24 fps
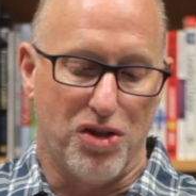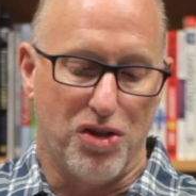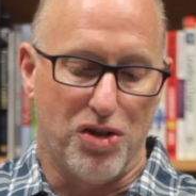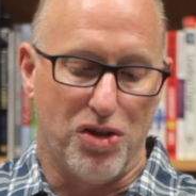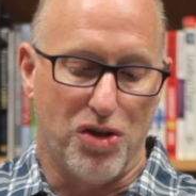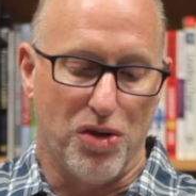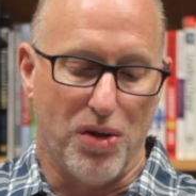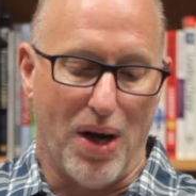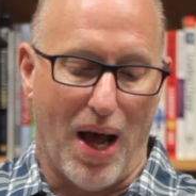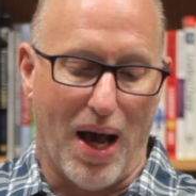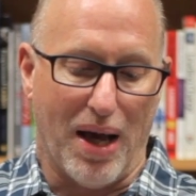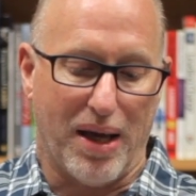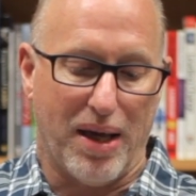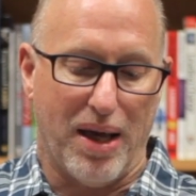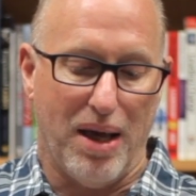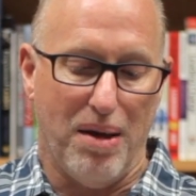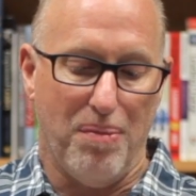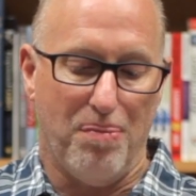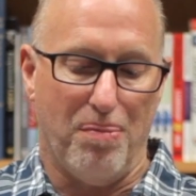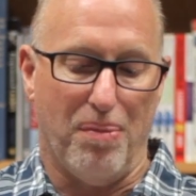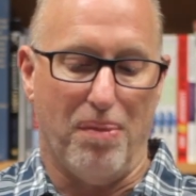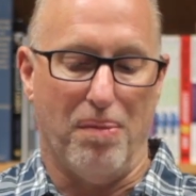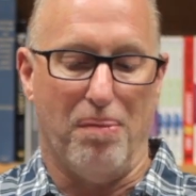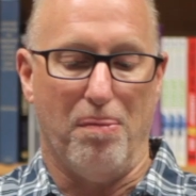do not
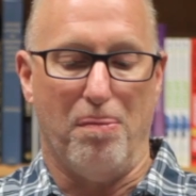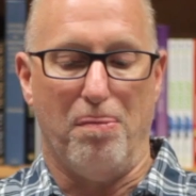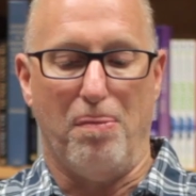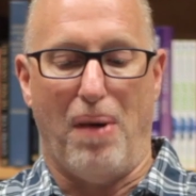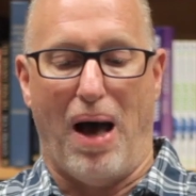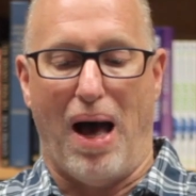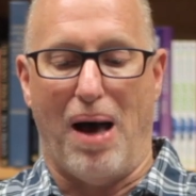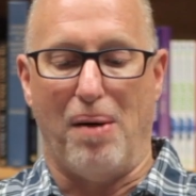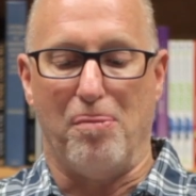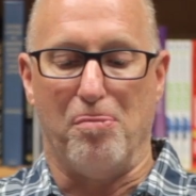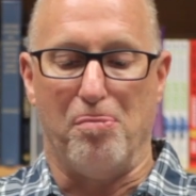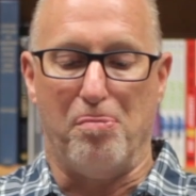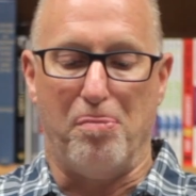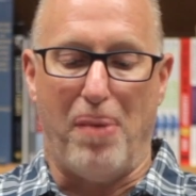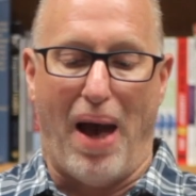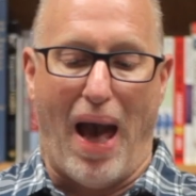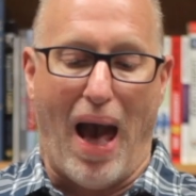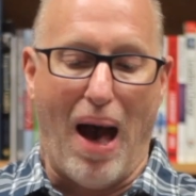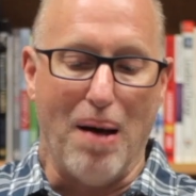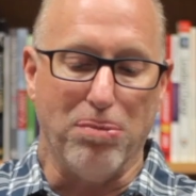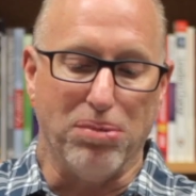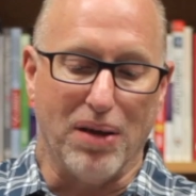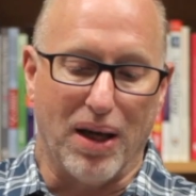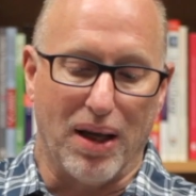keep on
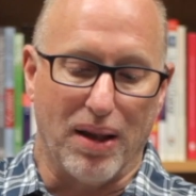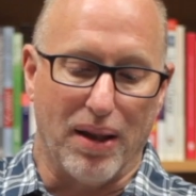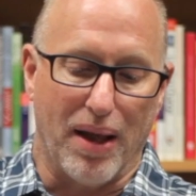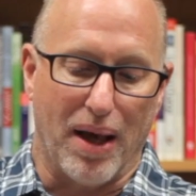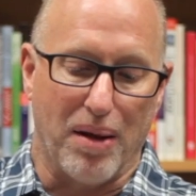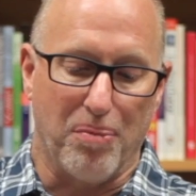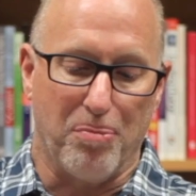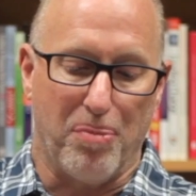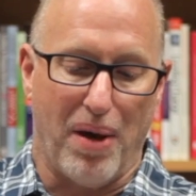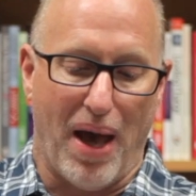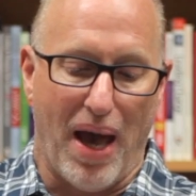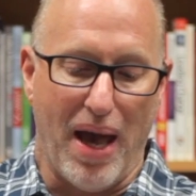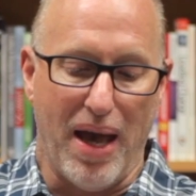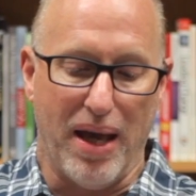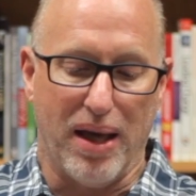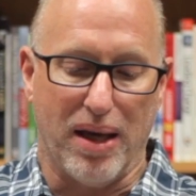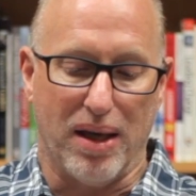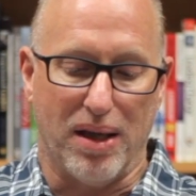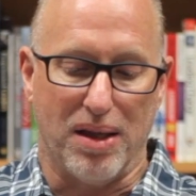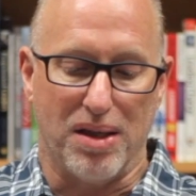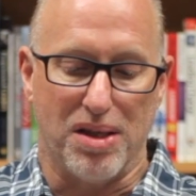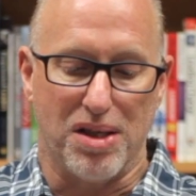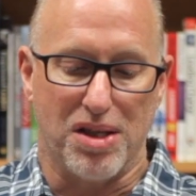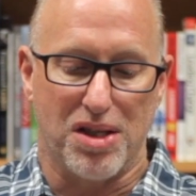babbling like
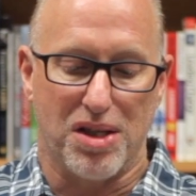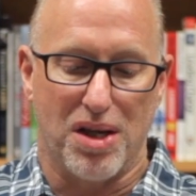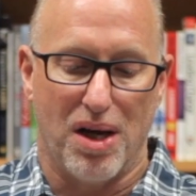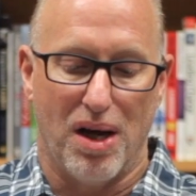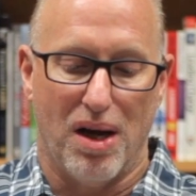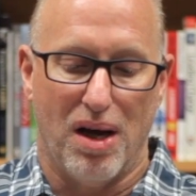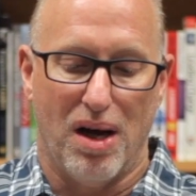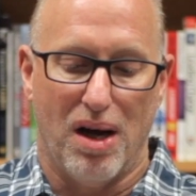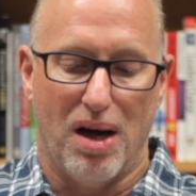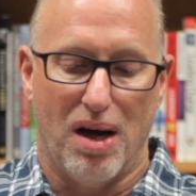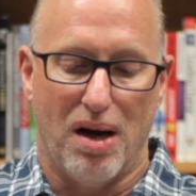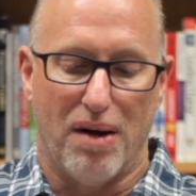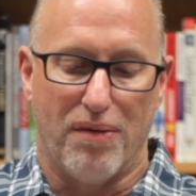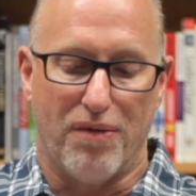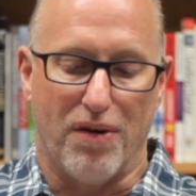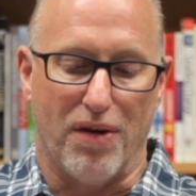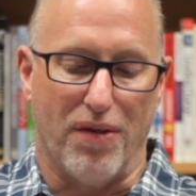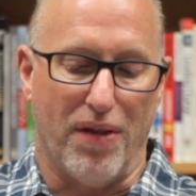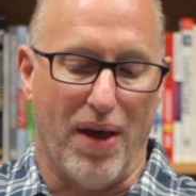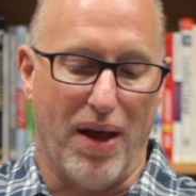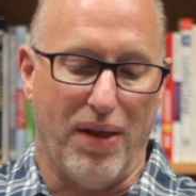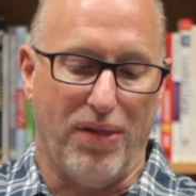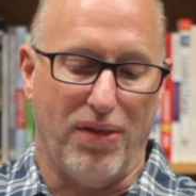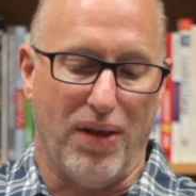pagans, for
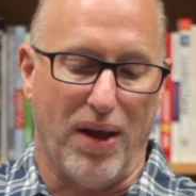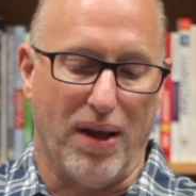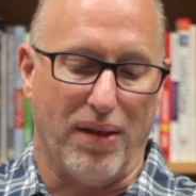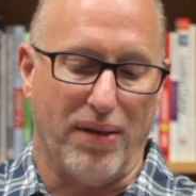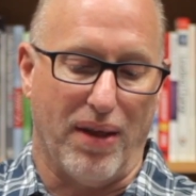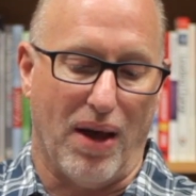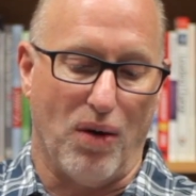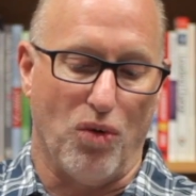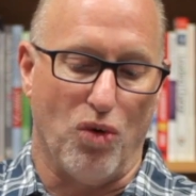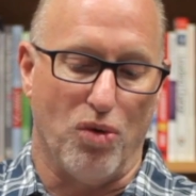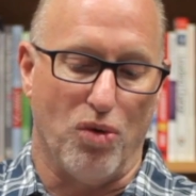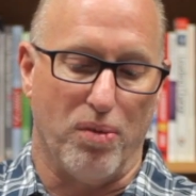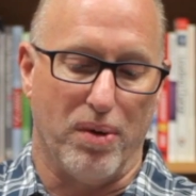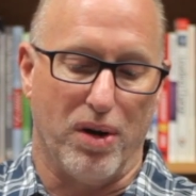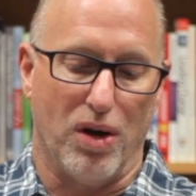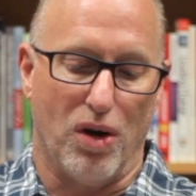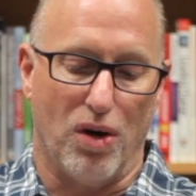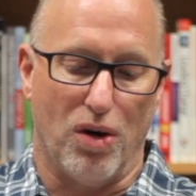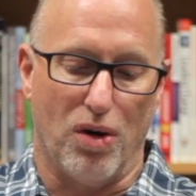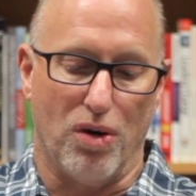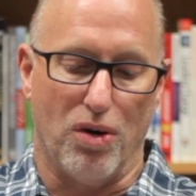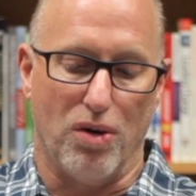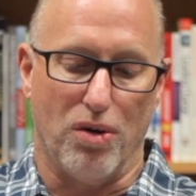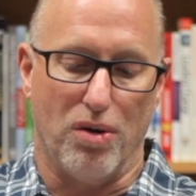they think they will be
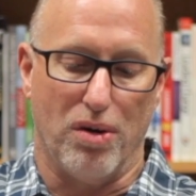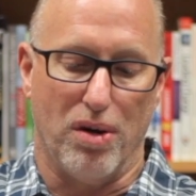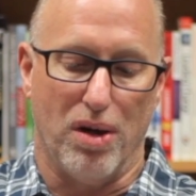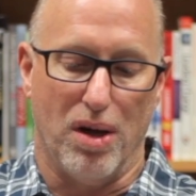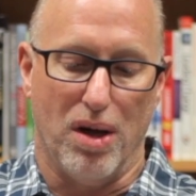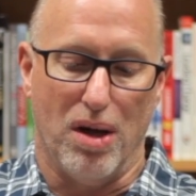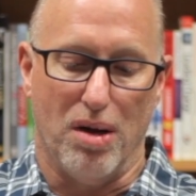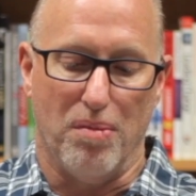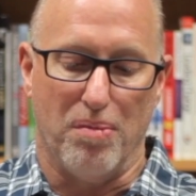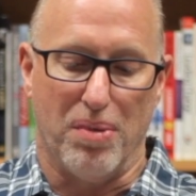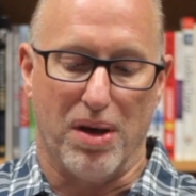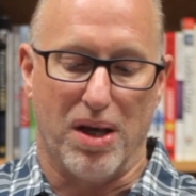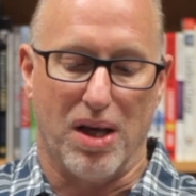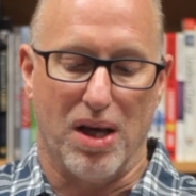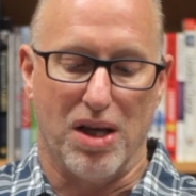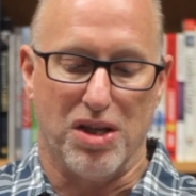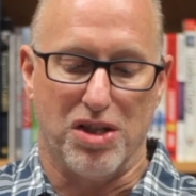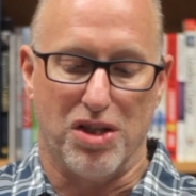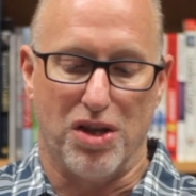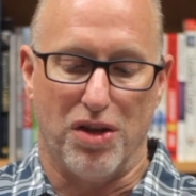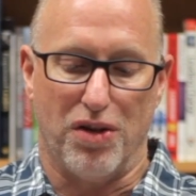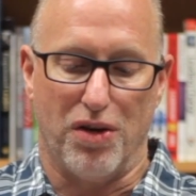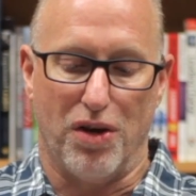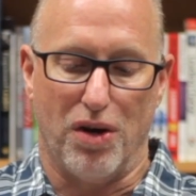heard because
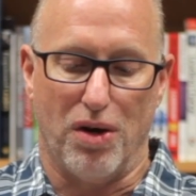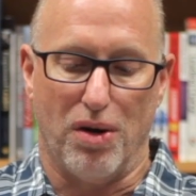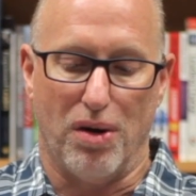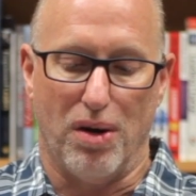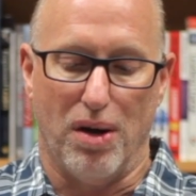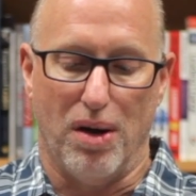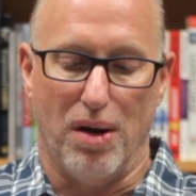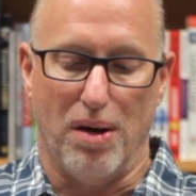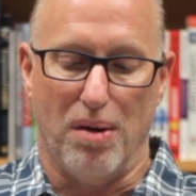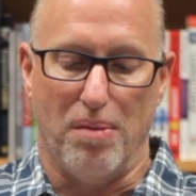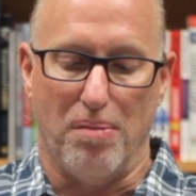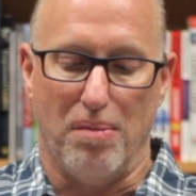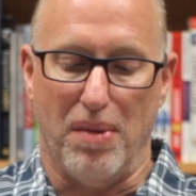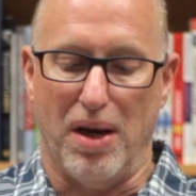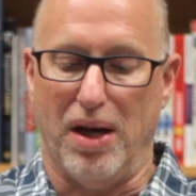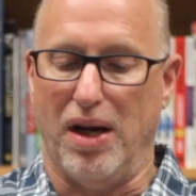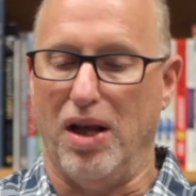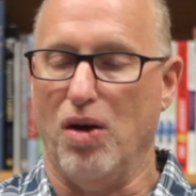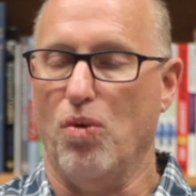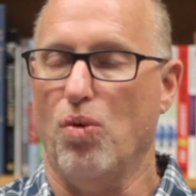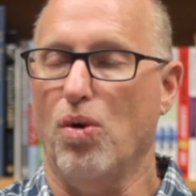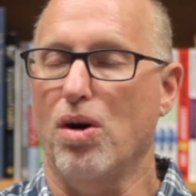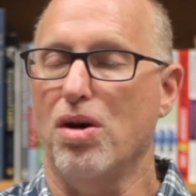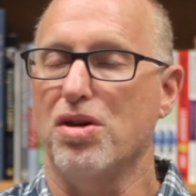of their
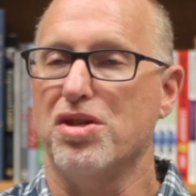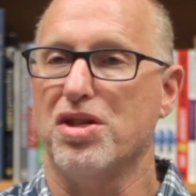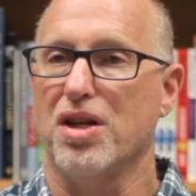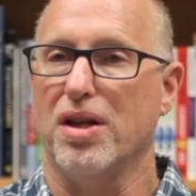many words.